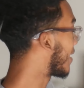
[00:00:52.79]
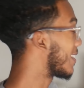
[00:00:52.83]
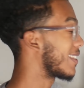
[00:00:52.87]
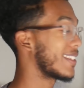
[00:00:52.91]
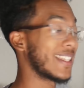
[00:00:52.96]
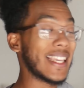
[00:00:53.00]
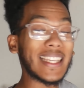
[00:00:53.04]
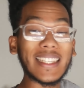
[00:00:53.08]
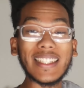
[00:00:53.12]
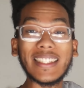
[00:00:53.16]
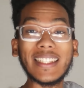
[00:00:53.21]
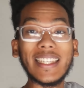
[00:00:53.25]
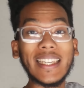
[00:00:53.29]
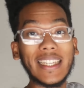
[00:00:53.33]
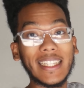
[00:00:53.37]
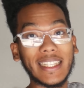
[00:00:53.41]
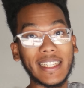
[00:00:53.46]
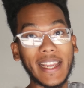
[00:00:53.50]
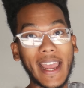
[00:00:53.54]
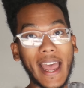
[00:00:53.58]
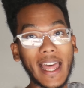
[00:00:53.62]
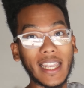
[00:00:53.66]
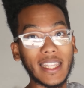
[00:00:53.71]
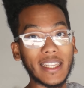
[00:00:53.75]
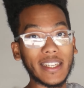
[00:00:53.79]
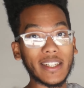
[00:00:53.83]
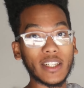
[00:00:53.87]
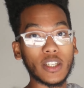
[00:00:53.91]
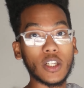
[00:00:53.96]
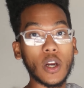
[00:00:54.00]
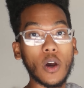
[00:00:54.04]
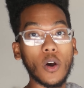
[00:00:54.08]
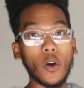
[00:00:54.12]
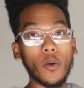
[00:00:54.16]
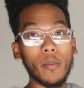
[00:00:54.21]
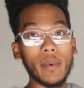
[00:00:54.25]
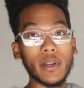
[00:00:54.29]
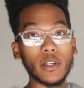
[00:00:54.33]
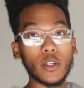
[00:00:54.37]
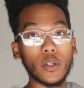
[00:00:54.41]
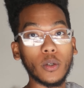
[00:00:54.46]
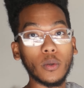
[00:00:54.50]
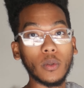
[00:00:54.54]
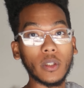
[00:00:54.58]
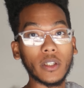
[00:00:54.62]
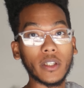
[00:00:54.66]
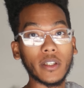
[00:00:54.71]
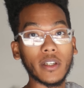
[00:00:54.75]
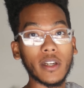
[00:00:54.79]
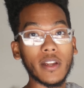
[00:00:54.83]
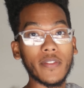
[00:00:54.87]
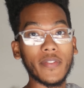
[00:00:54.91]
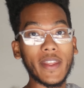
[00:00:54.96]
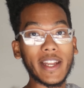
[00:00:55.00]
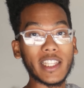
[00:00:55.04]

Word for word: 16 gallon Coleman cooler